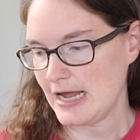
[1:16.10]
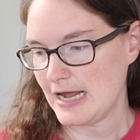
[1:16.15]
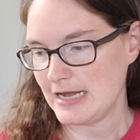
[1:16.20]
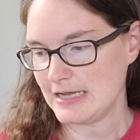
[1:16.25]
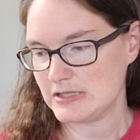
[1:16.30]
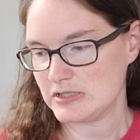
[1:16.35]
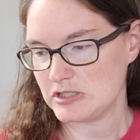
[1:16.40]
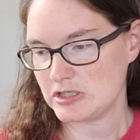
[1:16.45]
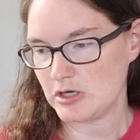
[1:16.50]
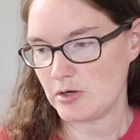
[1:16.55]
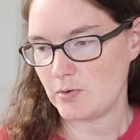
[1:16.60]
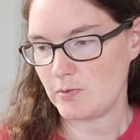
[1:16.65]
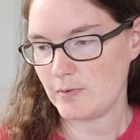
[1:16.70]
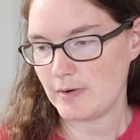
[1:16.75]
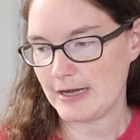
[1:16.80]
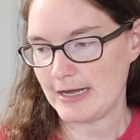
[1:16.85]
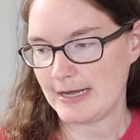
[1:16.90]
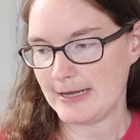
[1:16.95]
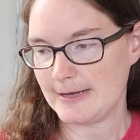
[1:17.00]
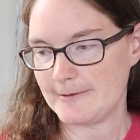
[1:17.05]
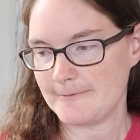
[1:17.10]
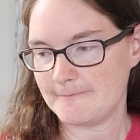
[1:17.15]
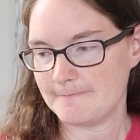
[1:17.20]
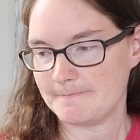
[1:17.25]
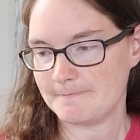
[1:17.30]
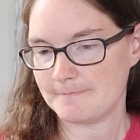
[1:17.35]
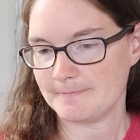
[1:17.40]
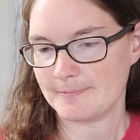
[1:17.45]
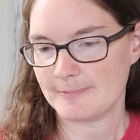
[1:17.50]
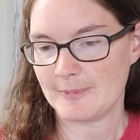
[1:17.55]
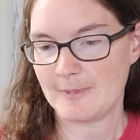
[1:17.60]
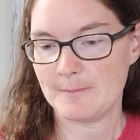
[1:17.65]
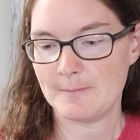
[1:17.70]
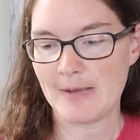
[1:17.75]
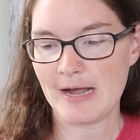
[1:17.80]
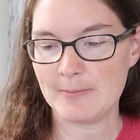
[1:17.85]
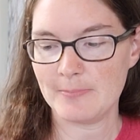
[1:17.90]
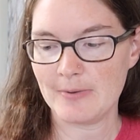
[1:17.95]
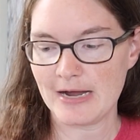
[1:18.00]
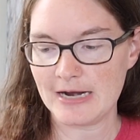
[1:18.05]
And so um, the
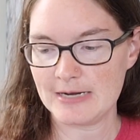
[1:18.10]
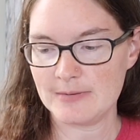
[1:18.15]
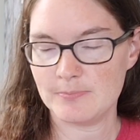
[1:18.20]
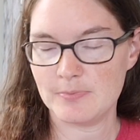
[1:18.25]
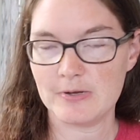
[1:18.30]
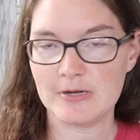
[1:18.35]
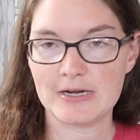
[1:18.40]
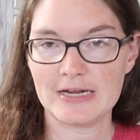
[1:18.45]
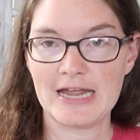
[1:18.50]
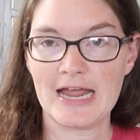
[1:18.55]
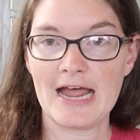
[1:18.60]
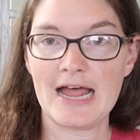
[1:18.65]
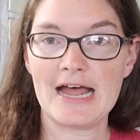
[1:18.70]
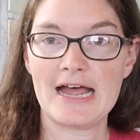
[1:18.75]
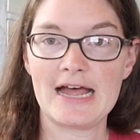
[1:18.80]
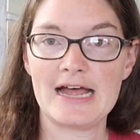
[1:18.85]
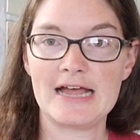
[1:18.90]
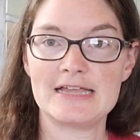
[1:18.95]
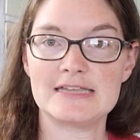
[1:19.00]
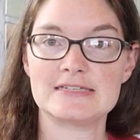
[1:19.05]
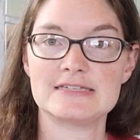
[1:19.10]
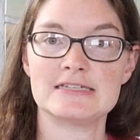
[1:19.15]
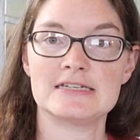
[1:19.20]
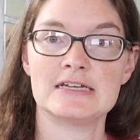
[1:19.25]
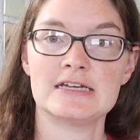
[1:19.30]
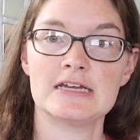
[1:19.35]
My Body book has